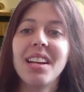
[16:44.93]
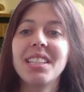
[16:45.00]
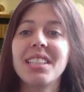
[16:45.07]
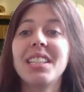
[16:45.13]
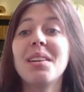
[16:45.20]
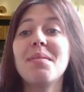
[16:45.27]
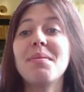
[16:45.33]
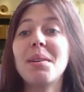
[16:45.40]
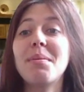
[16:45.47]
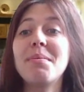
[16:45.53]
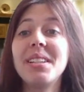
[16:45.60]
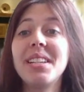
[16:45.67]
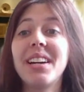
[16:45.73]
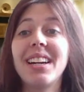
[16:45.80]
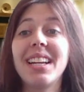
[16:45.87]
Tip number
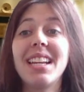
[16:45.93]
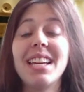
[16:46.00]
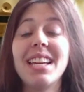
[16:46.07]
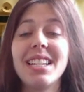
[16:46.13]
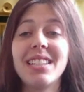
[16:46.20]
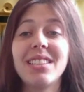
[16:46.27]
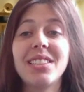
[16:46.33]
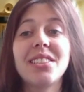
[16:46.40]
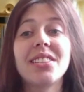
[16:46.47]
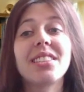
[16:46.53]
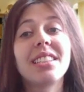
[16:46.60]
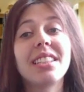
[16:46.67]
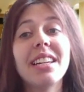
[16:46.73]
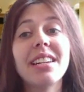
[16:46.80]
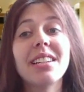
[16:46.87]
nine is to
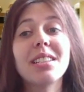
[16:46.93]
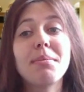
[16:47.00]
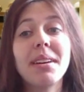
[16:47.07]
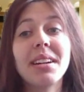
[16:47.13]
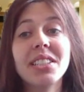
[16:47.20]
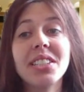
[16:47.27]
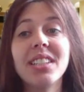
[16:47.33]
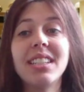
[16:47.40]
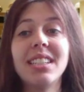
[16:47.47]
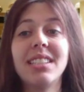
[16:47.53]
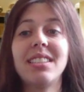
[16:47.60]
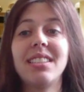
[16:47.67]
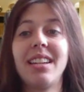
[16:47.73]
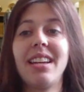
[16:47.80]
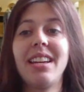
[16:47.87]
seek
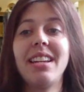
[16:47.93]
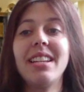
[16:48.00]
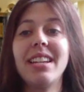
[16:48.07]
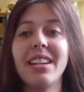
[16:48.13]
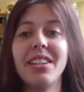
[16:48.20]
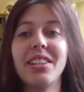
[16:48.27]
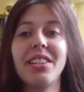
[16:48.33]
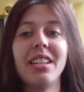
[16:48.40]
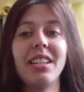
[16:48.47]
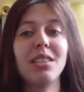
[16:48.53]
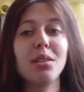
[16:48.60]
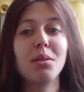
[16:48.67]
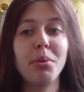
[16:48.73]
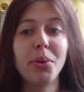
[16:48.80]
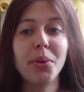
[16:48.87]
specialist ADHD
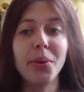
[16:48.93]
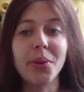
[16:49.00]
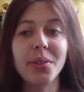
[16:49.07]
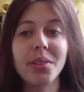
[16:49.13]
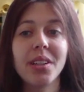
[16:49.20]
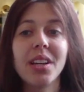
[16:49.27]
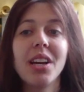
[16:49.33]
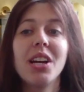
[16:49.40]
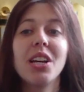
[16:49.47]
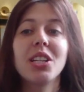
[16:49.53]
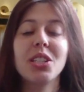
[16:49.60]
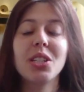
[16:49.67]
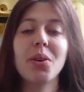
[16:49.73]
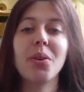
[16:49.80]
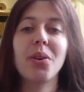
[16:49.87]
support.
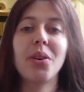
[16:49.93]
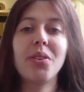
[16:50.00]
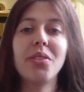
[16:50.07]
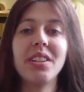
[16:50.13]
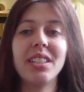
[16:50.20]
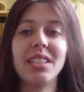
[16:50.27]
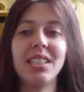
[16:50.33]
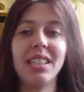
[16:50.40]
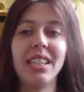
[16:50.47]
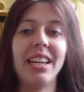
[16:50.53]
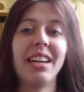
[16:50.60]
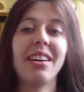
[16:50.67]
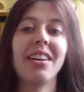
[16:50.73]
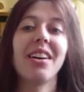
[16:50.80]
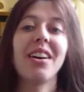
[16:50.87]
So,
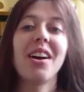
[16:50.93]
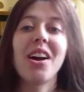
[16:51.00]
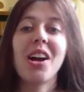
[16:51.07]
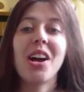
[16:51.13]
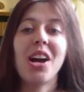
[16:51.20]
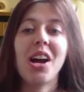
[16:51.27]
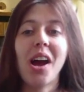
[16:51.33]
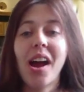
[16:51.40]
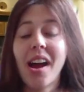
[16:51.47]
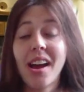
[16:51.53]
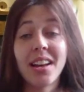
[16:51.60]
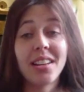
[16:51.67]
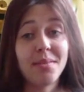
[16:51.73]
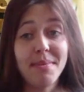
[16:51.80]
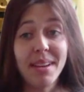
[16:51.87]
obviously,
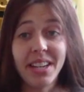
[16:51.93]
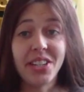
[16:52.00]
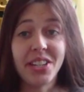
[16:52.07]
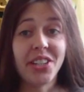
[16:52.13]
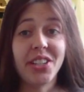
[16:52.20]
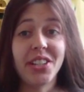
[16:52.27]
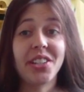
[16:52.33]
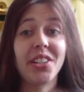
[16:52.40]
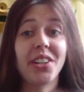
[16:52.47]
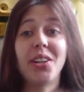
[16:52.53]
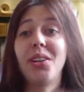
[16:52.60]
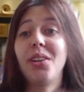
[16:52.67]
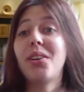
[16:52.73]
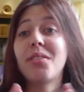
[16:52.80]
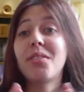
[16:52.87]
as mentioned, a
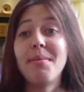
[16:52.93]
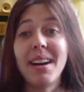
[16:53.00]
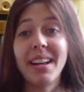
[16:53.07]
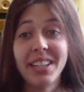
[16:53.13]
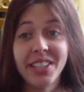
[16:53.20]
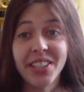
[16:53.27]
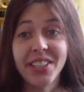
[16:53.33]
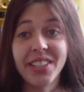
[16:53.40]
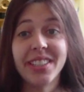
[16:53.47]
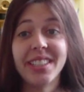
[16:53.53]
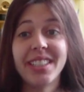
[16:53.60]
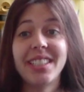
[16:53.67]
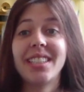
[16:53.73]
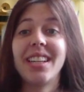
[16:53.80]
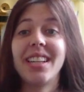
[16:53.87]
lot of
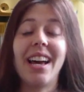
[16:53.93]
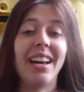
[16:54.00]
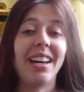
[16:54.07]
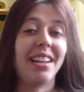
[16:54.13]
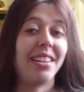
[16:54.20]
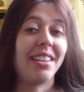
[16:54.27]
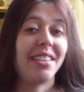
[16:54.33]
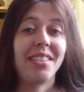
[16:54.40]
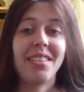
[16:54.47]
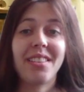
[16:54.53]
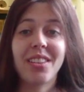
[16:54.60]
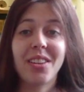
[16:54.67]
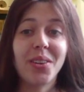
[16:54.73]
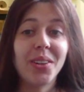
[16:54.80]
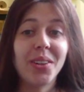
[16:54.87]
managers and
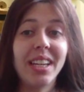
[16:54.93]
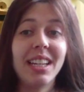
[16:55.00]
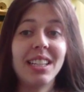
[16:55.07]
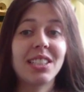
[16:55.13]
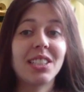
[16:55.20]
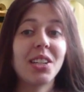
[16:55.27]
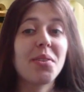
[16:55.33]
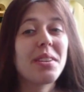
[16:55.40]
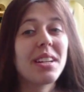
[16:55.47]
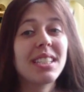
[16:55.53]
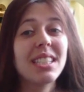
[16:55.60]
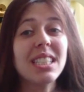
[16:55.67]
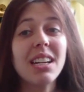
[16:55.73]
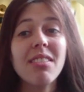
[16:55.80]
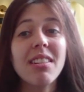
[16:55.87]
colleagues don't
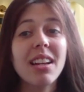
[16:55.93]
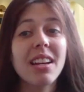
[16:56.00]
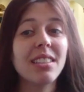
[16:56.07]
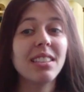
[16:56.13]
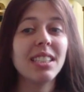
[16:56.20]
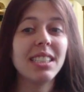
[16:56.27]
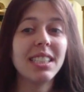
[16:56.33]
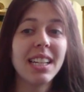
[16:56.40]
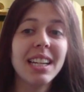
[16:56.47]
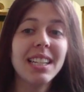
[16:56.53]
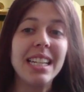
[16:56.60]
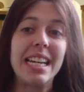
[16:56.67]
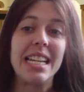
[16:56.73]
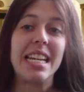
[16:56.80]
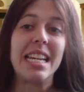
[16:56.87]
necessarily understand
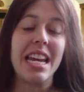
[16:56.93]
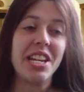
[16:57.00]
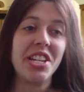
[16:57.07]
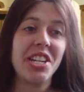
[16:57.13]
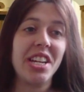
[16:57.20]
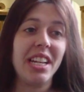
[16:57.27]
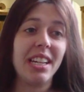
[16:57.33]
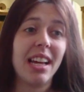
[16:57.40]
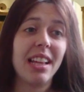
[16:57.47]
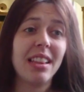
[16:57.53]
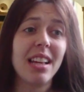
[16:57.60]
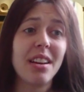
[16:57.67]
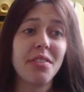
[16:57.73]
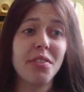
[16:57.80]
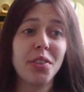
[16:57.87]
ADHD and
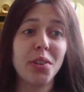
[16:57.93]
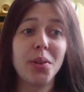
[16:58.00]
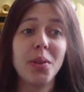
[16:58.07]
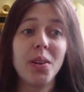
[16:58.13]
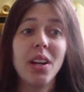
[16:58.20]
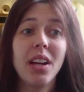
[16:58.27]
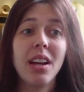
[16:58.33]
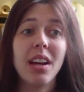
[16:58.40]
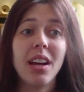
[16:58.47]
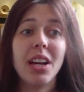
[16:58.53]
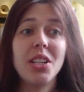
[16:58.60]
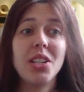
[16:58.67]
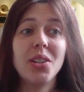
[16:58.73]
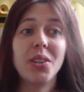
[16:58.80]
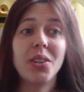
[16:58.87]
therefore are
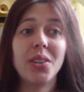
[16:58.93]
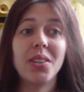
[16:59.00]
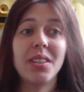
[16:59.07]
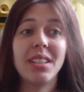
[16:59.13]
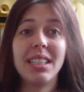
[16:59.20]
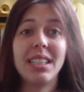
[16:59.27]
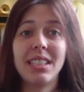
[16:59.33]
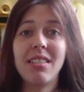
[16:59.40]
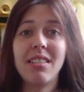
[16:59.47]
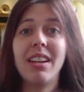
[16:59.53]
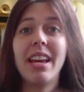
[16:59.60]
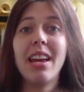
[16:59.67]
not necessarily